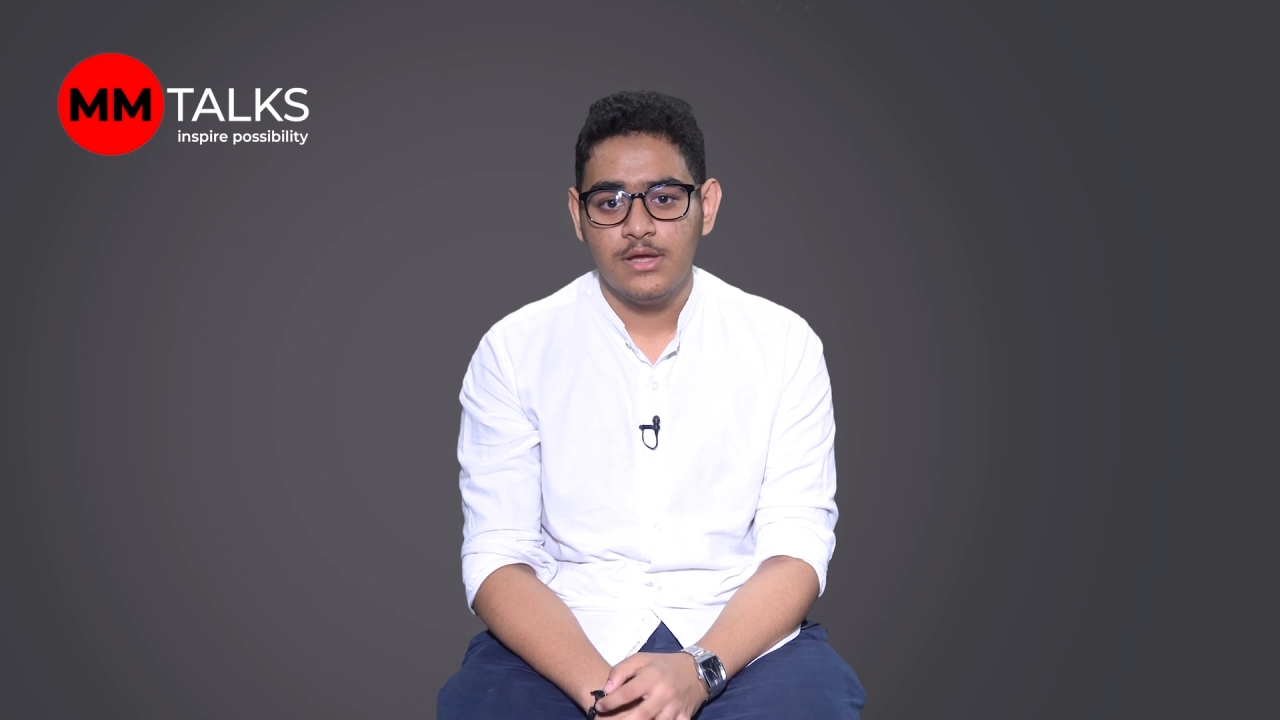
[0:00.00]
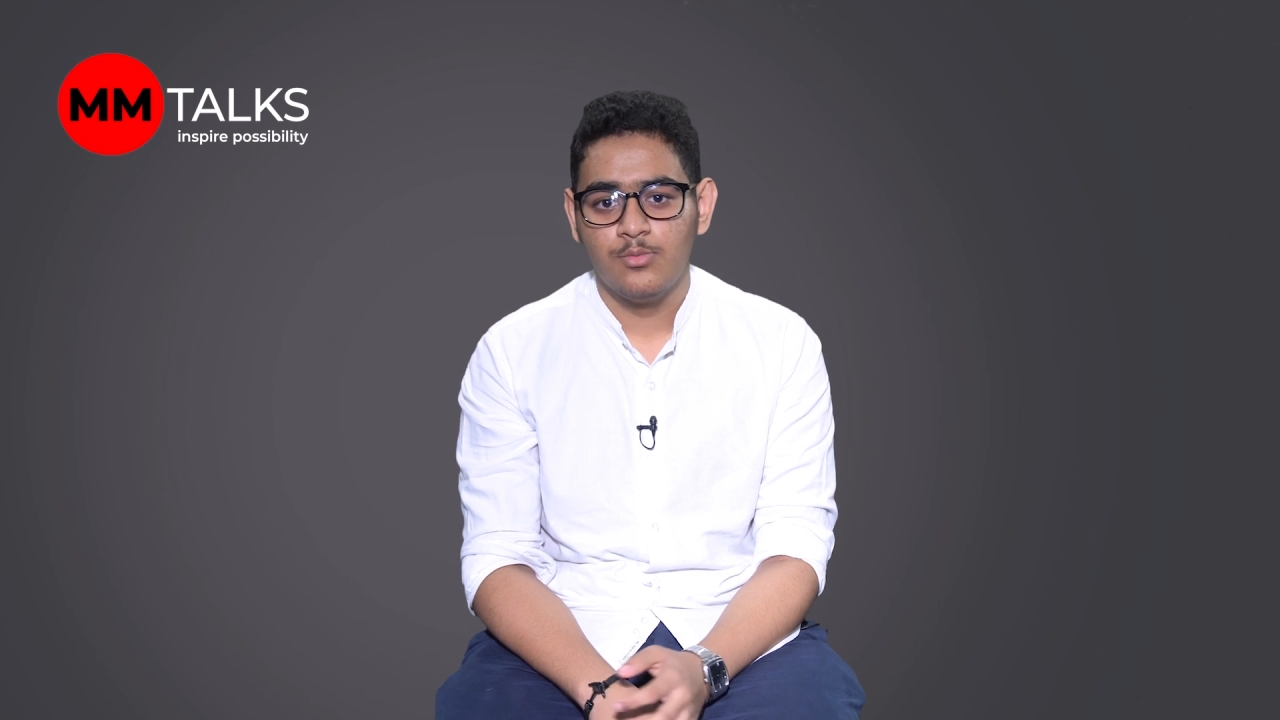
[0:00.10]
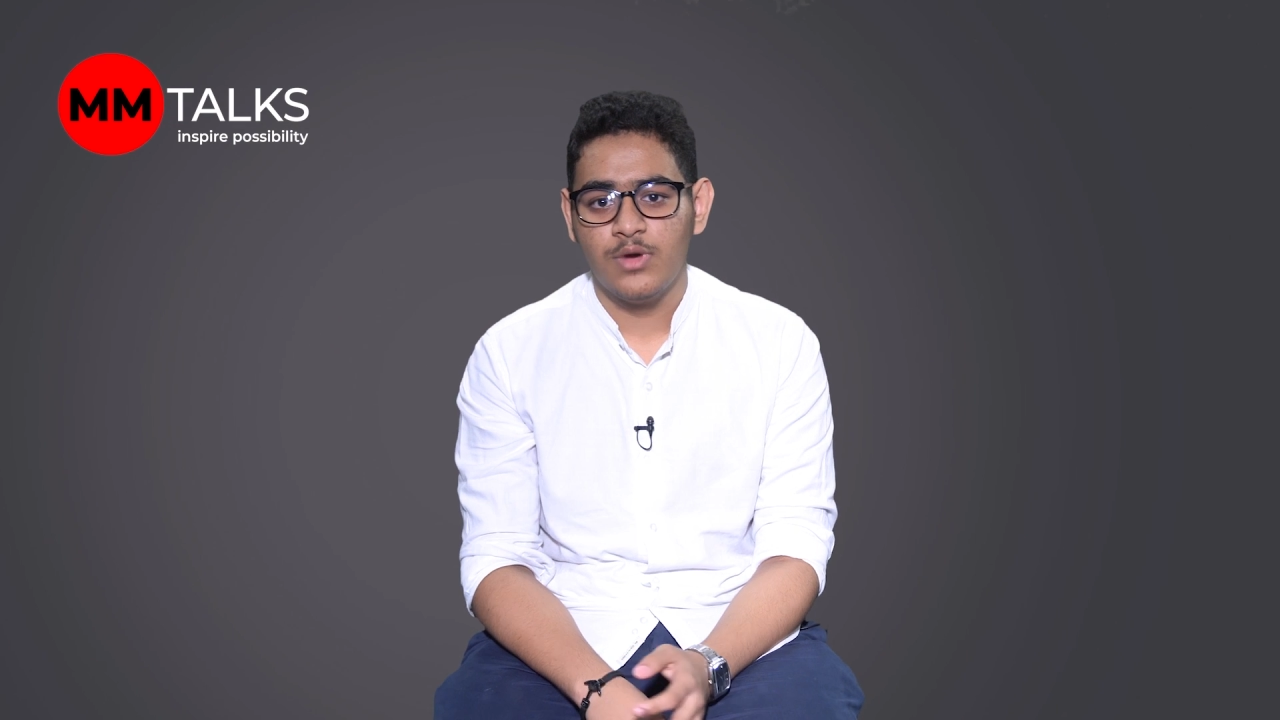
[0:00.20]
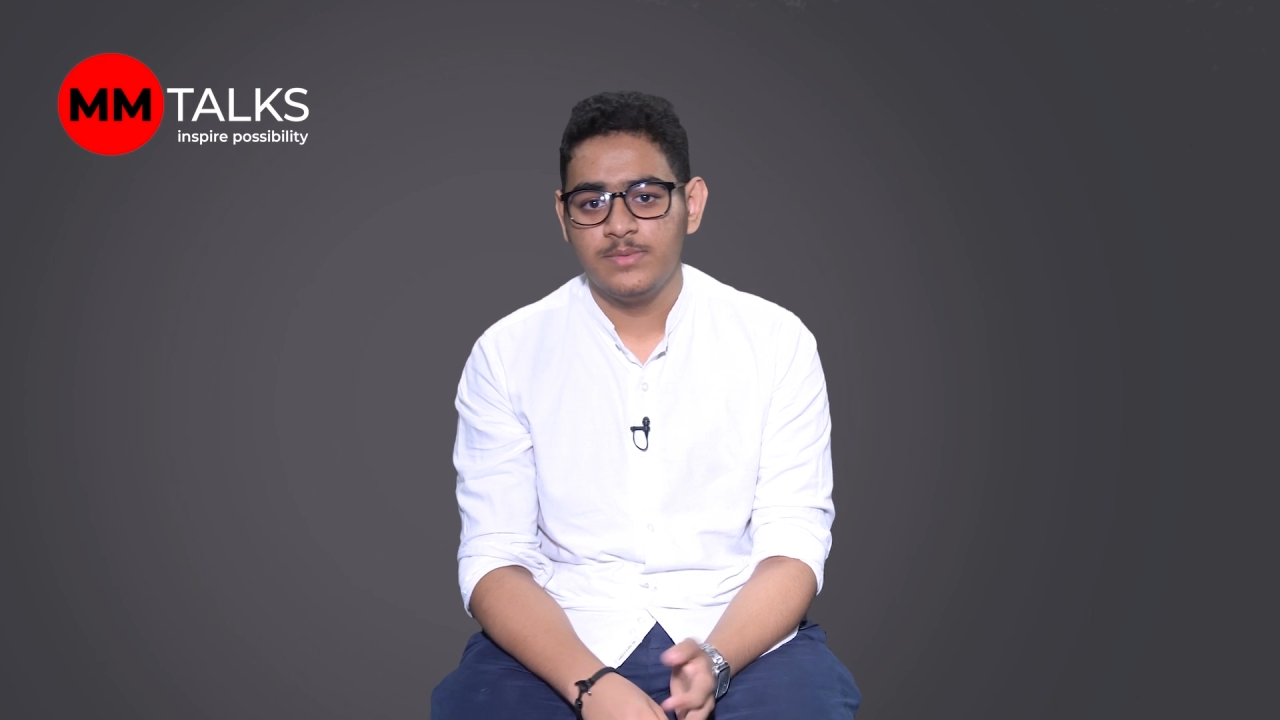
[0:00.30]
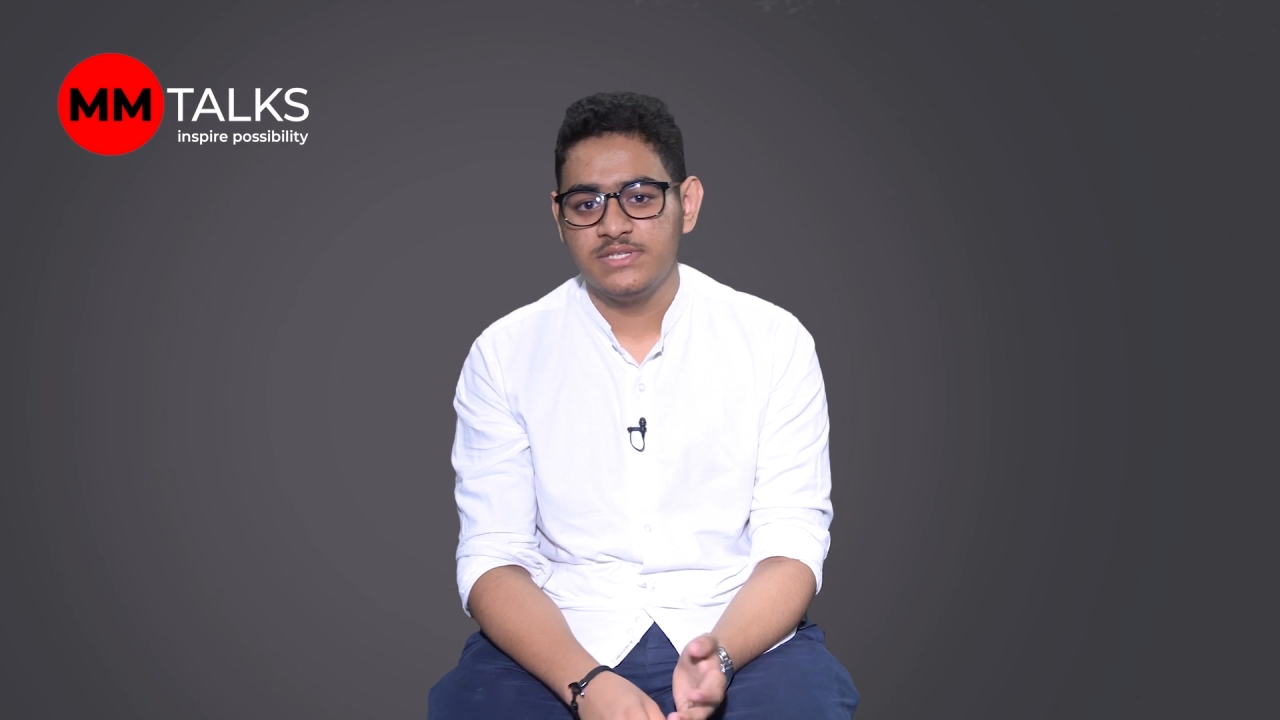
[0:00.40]

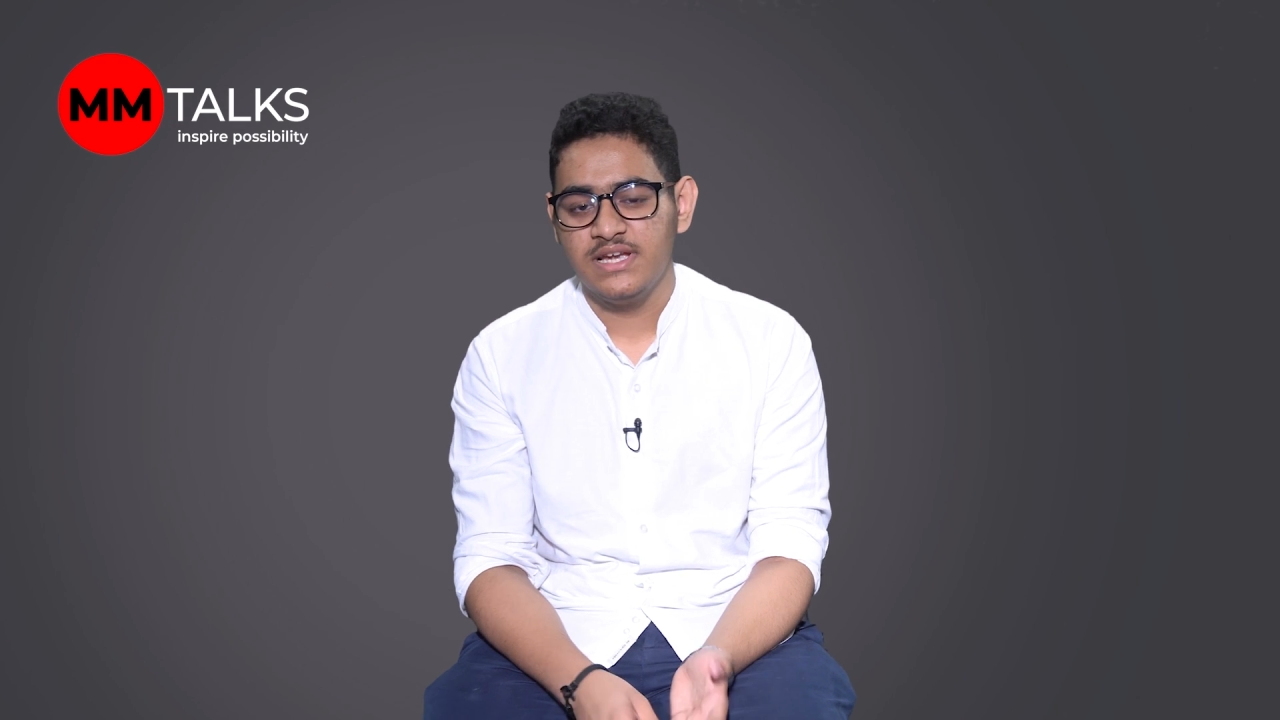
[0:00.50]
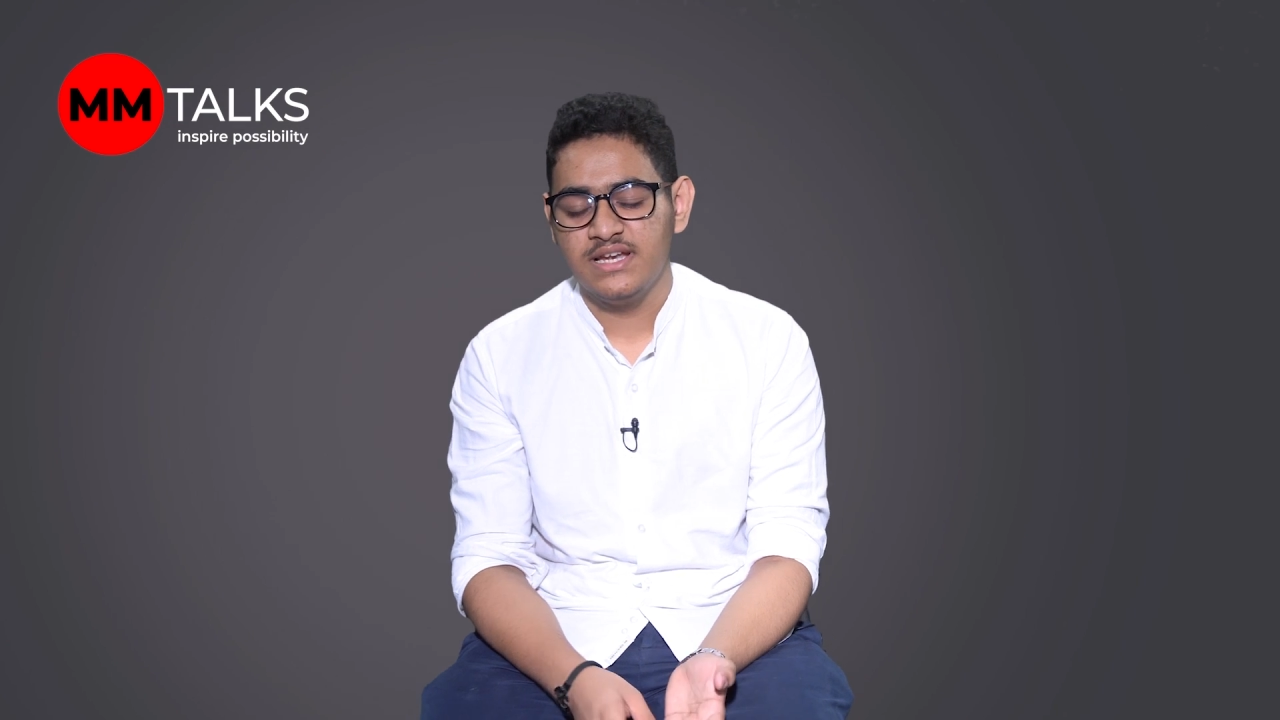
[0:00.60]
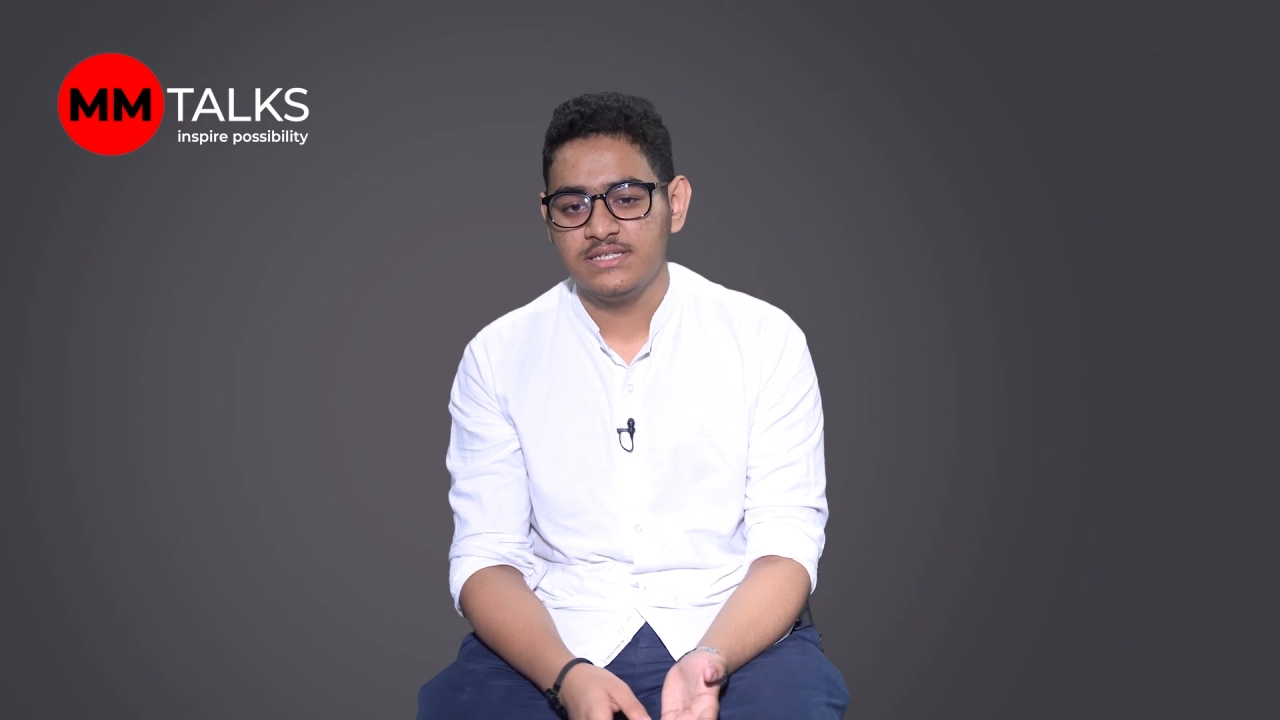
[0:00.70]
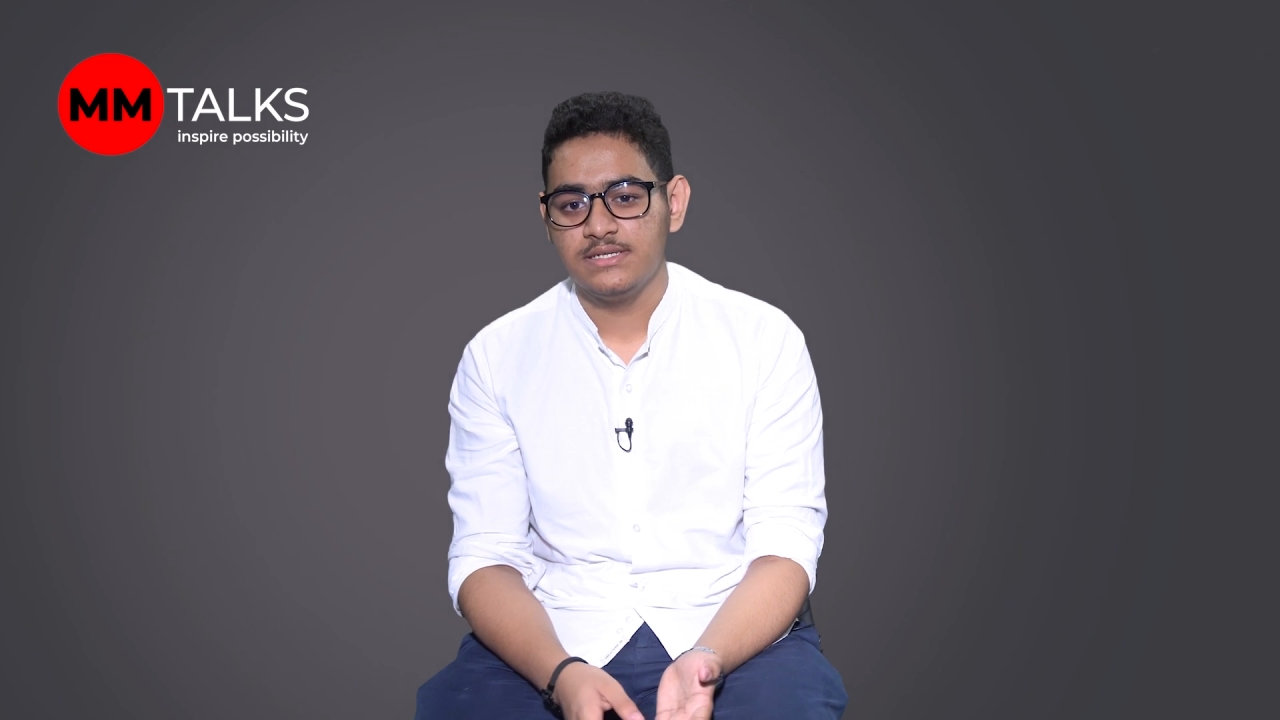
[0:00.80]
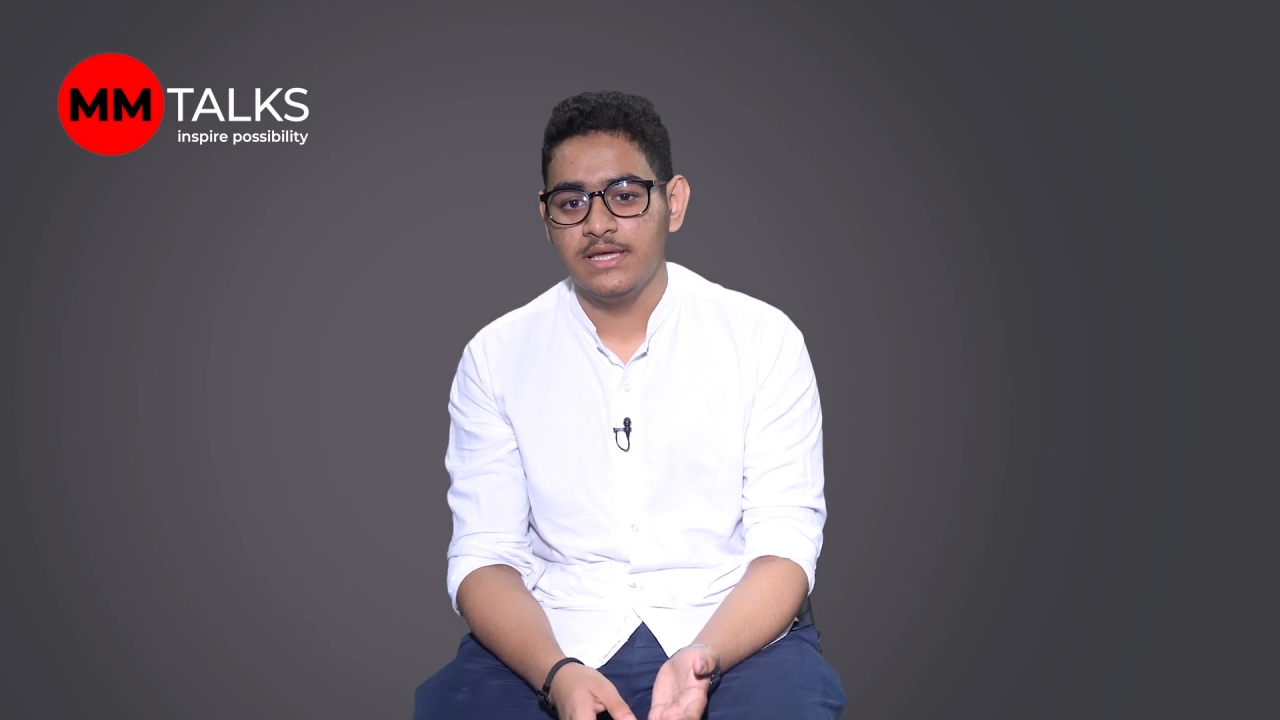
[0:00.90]
Websites